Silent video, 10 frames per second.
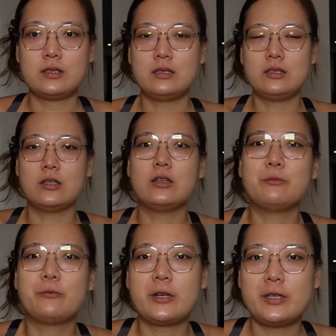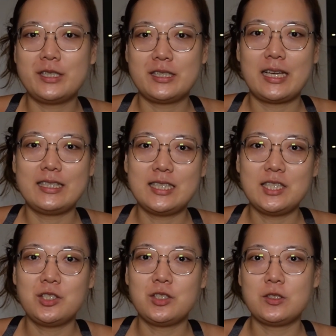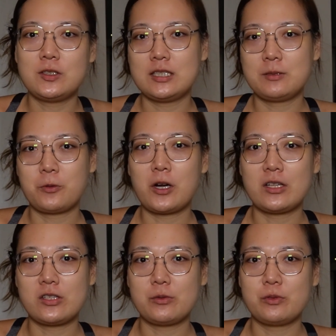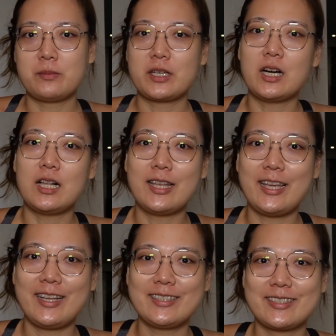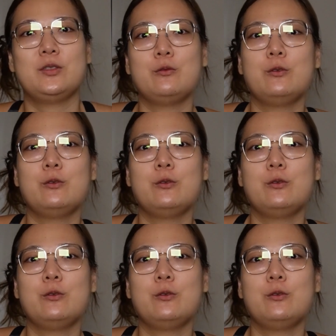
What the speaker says: So I'm very excited to do this project with my colleagues.